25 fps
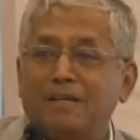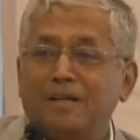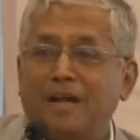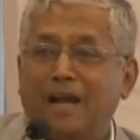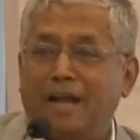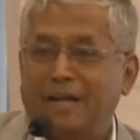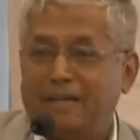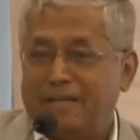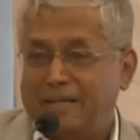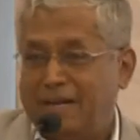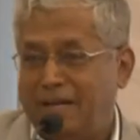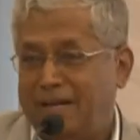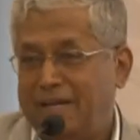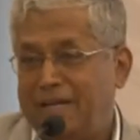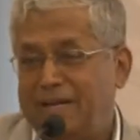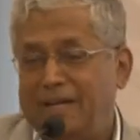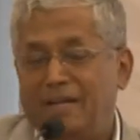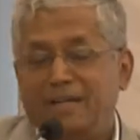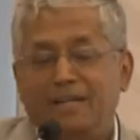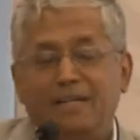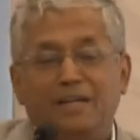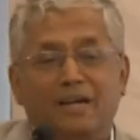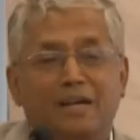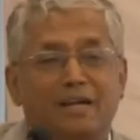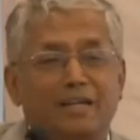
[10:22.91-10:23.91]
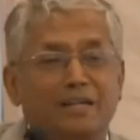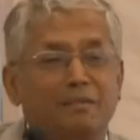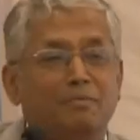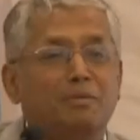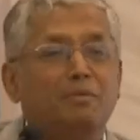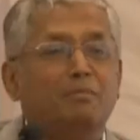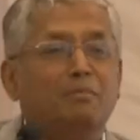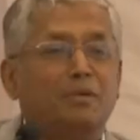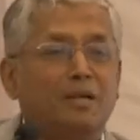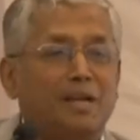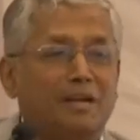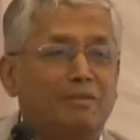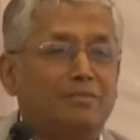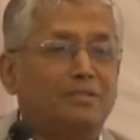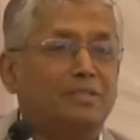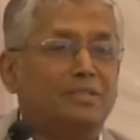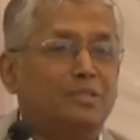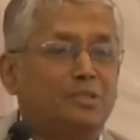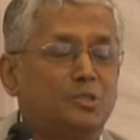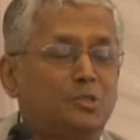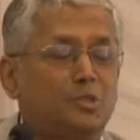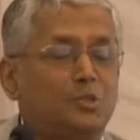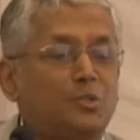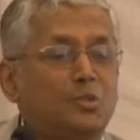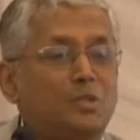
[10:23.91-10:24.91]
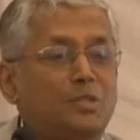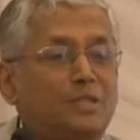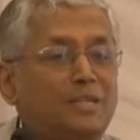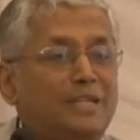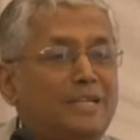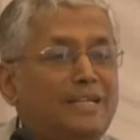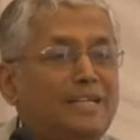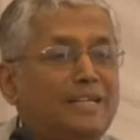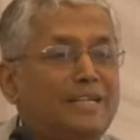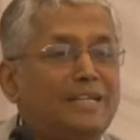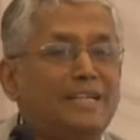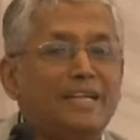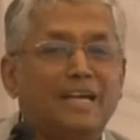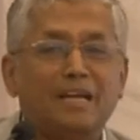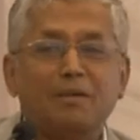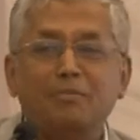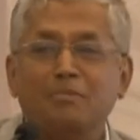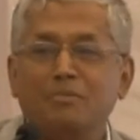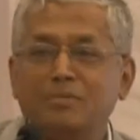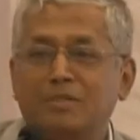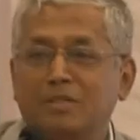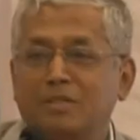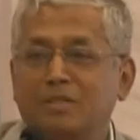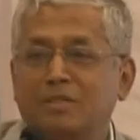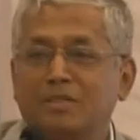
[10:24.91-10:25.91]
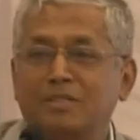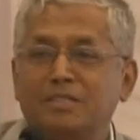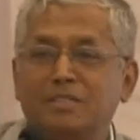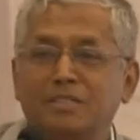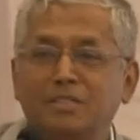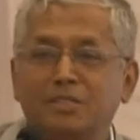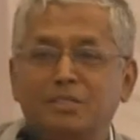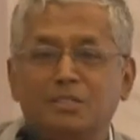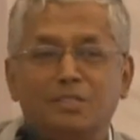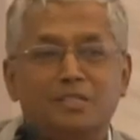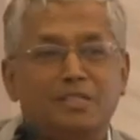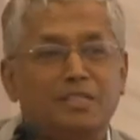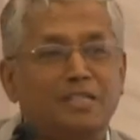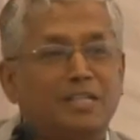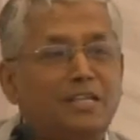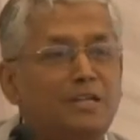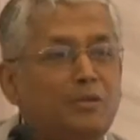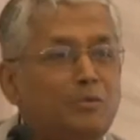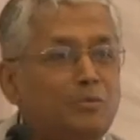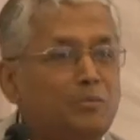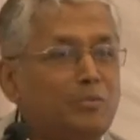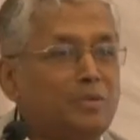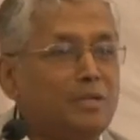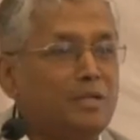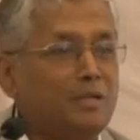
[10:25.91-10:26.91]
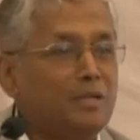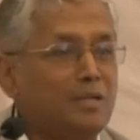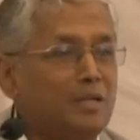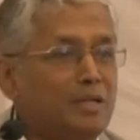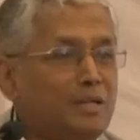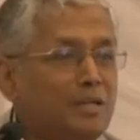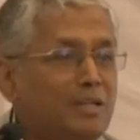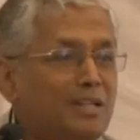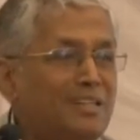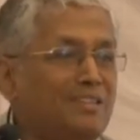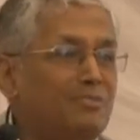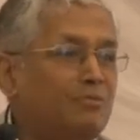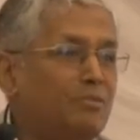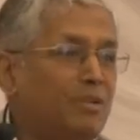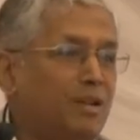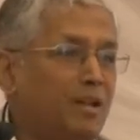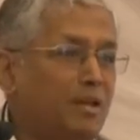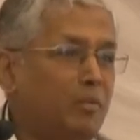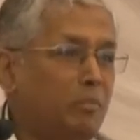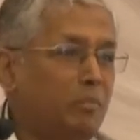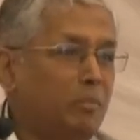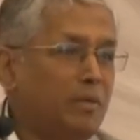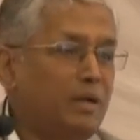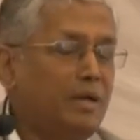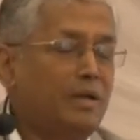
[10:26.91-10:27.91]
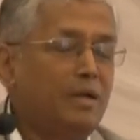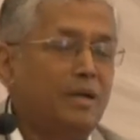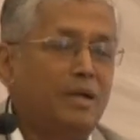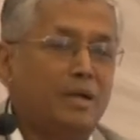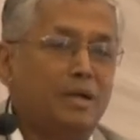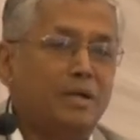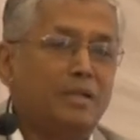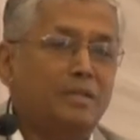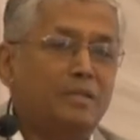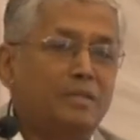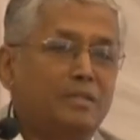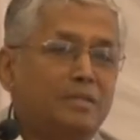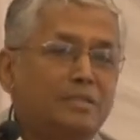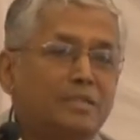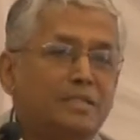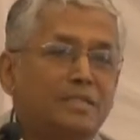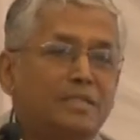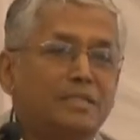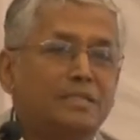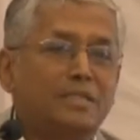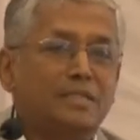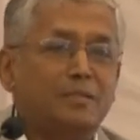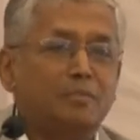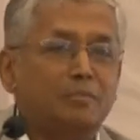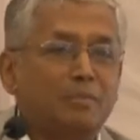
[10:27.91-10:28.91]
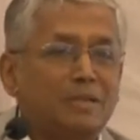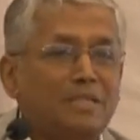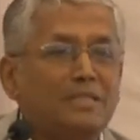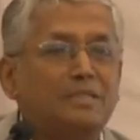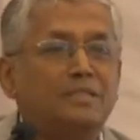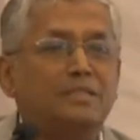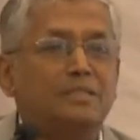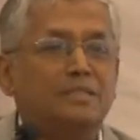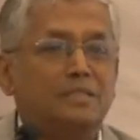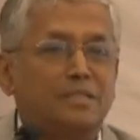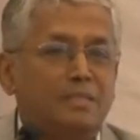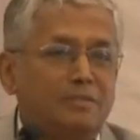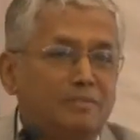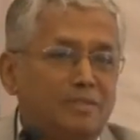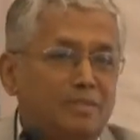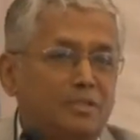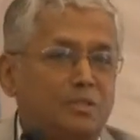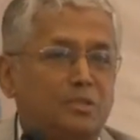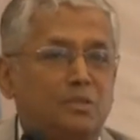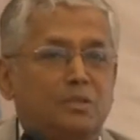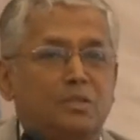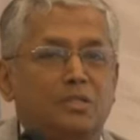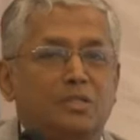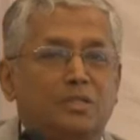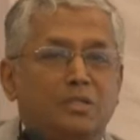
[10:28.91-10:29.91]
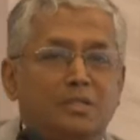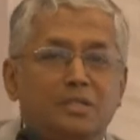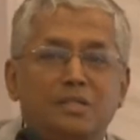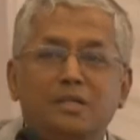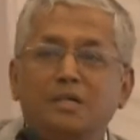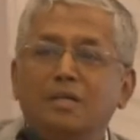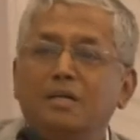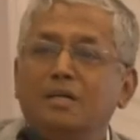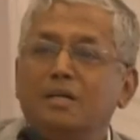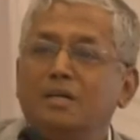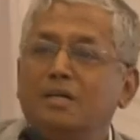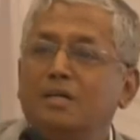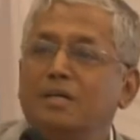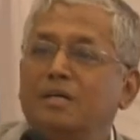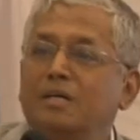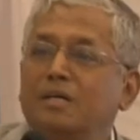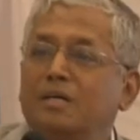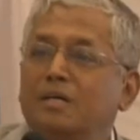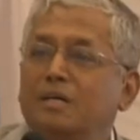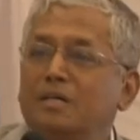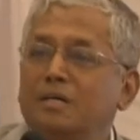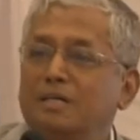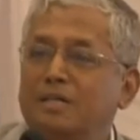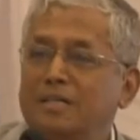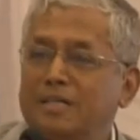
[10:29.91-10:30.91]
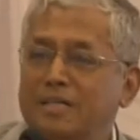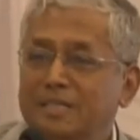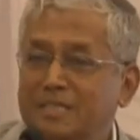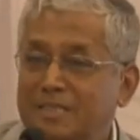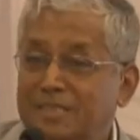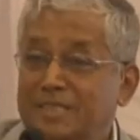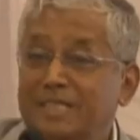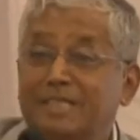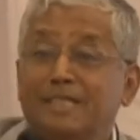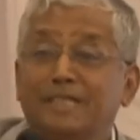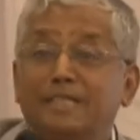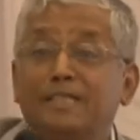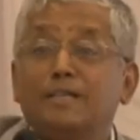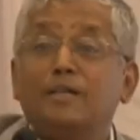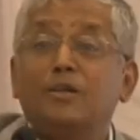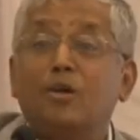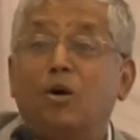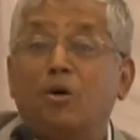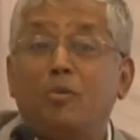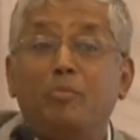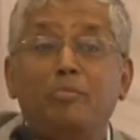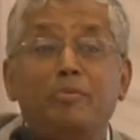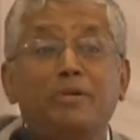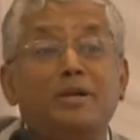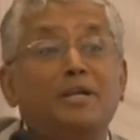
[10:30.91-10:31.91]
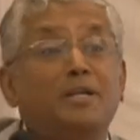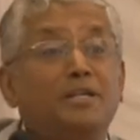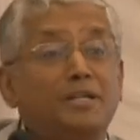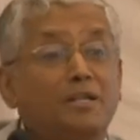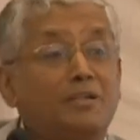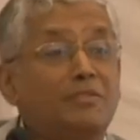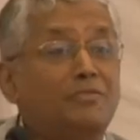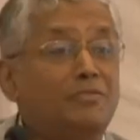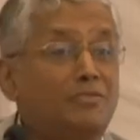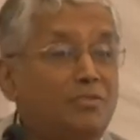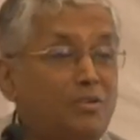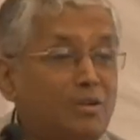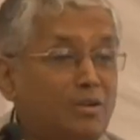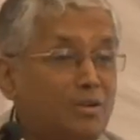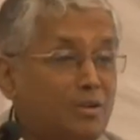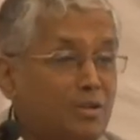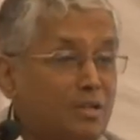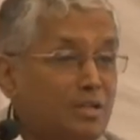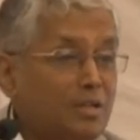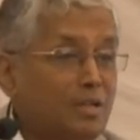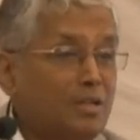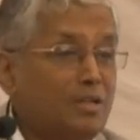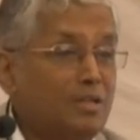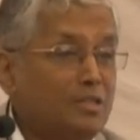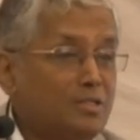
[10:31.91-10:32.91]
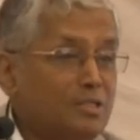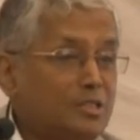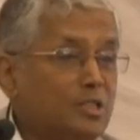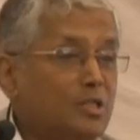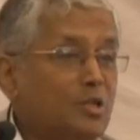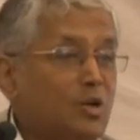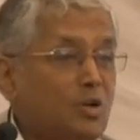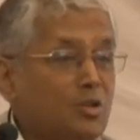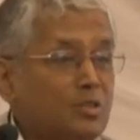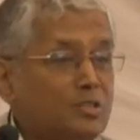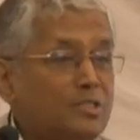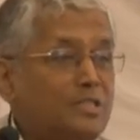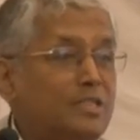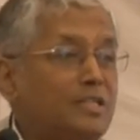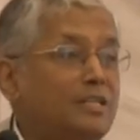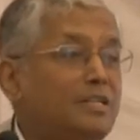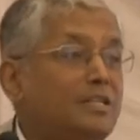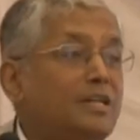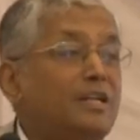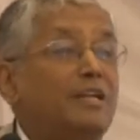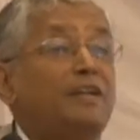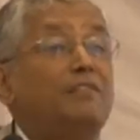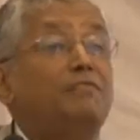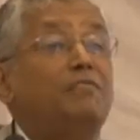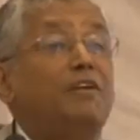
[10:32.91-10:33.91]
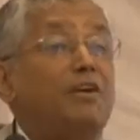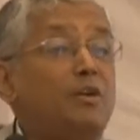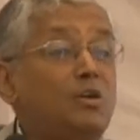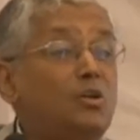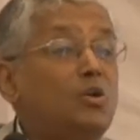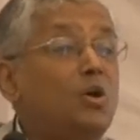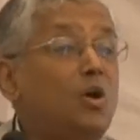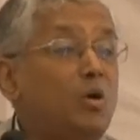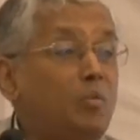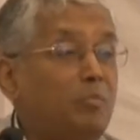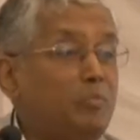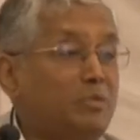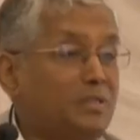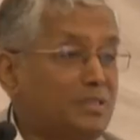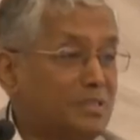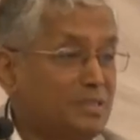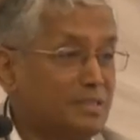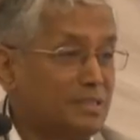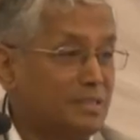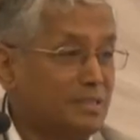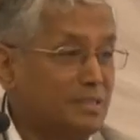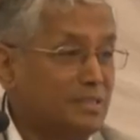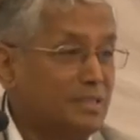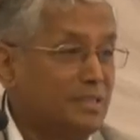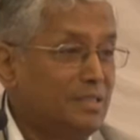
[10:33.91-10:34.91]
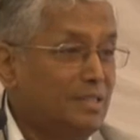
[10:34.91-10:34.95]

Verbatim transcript: At IIT, I remember I was a student at the time, the teacher gave me an envelope and he says that please give it to the uh, Gestetner operator for xeroxing 35 copies.